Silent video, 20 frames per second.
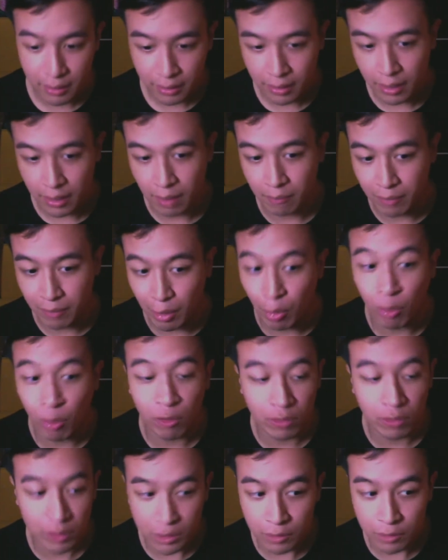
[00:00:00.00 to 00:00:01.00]
their
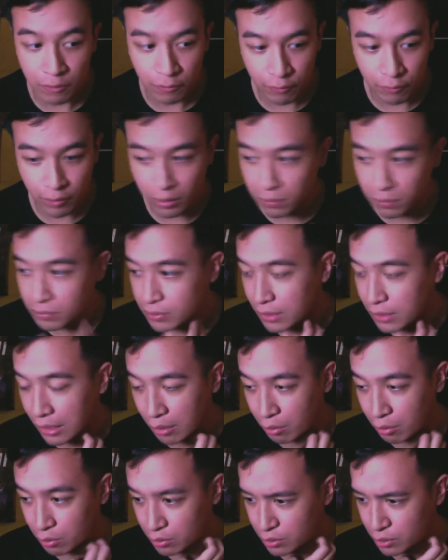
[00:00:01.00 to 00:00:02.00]
own films. And
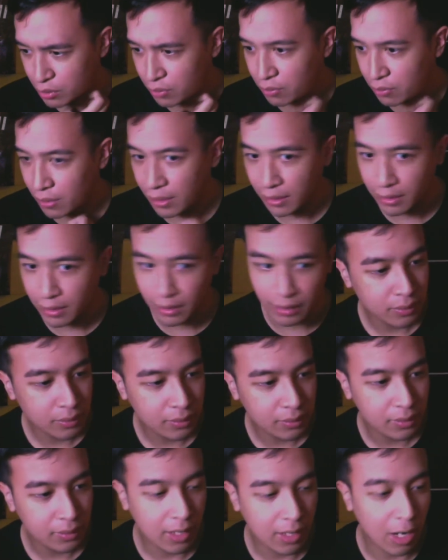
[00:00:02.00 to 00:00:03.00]
also, I think
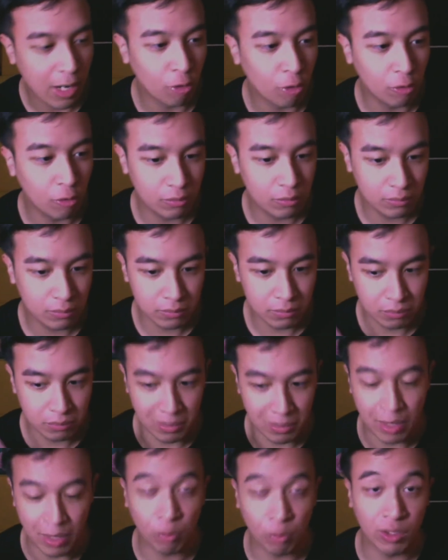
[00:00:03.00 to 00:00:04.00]
how me
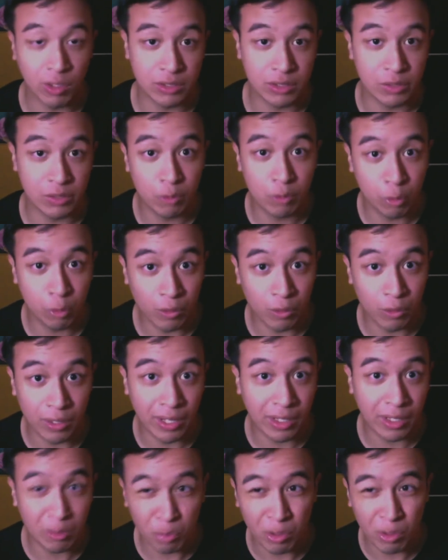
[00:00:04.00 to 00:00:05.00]
and Wazif, who were like
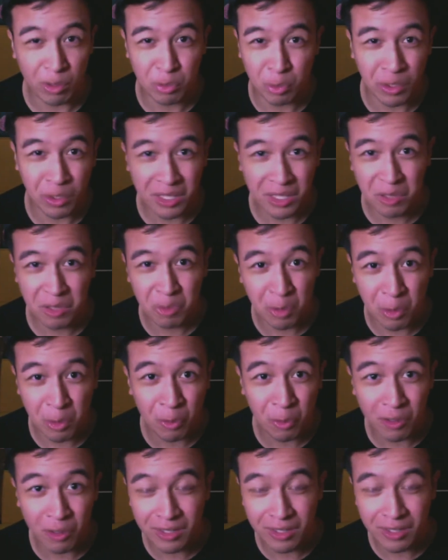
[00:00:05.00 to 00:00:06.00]
what 20,
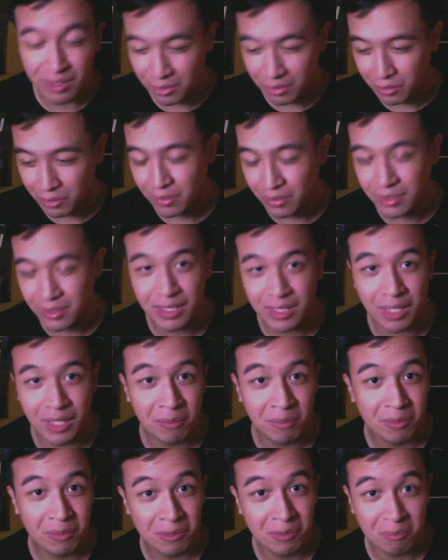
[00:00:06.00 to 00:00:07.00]
21 around the time,
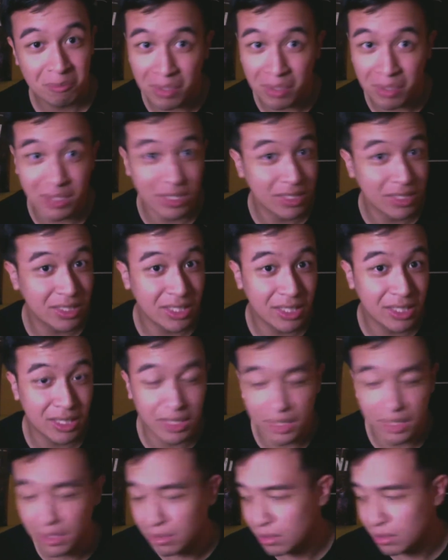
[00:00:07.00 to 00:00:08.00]
made Kitani,
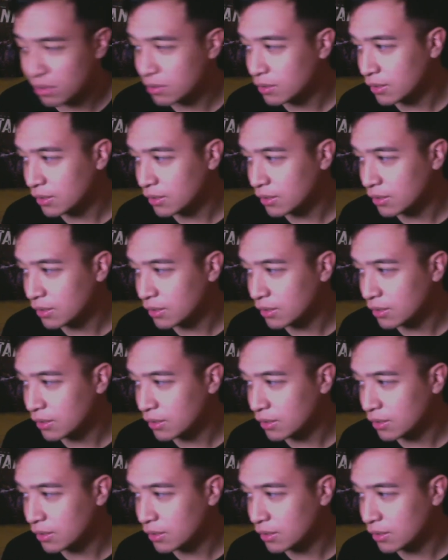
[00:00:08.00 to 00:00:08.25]
you know.